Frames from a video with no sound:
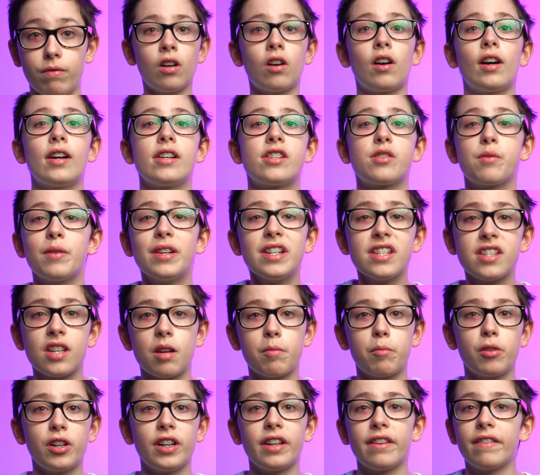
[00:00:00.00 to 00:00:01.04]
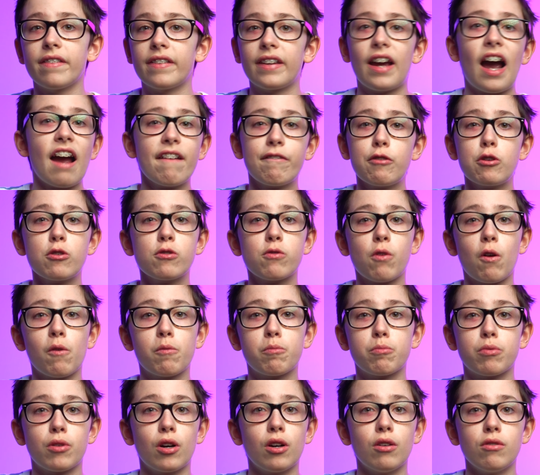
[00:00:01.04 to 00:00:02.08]
Alright, so in summary, the iPhone
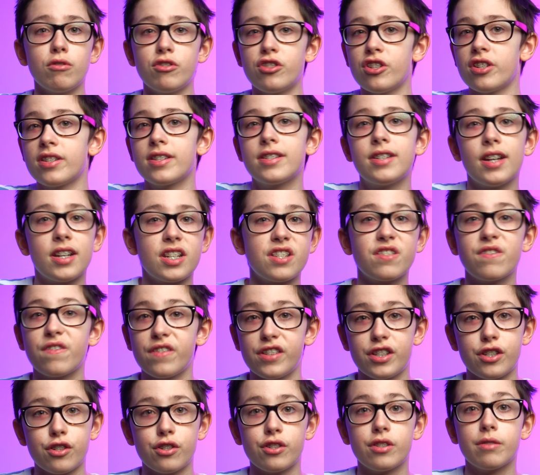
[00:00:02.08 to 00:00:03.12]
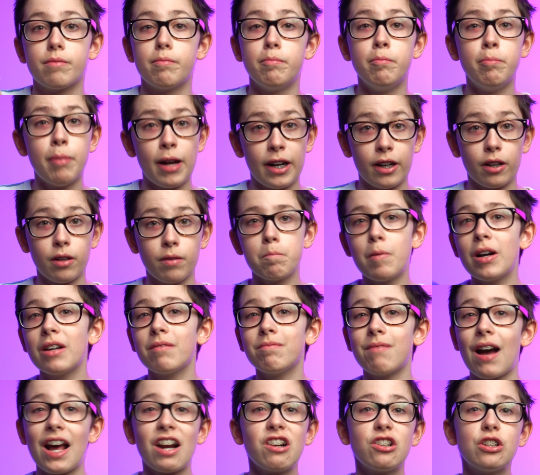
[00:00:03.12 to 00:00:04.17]
12 Pro just does features better, but
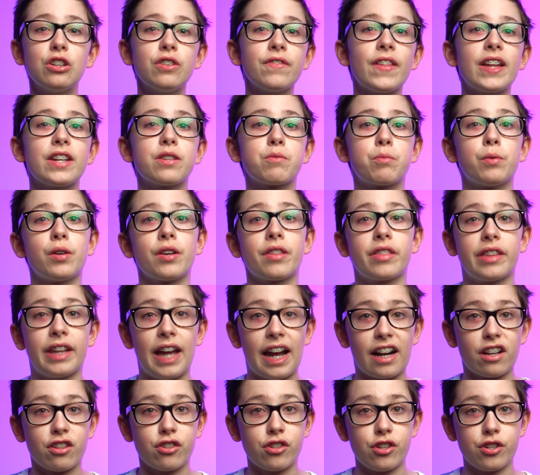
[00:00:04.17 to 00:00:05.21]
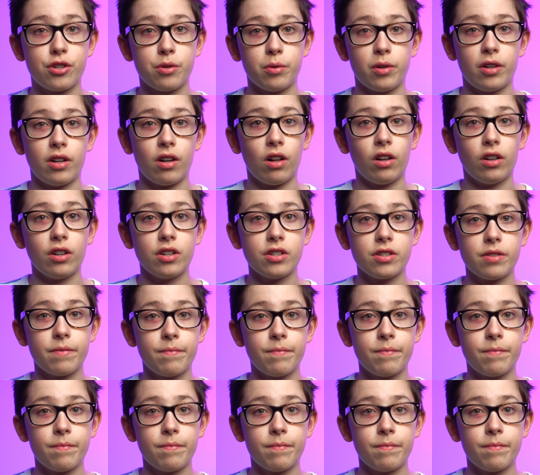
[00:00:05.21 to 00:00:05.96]
I don't know if that's worth the extra $200.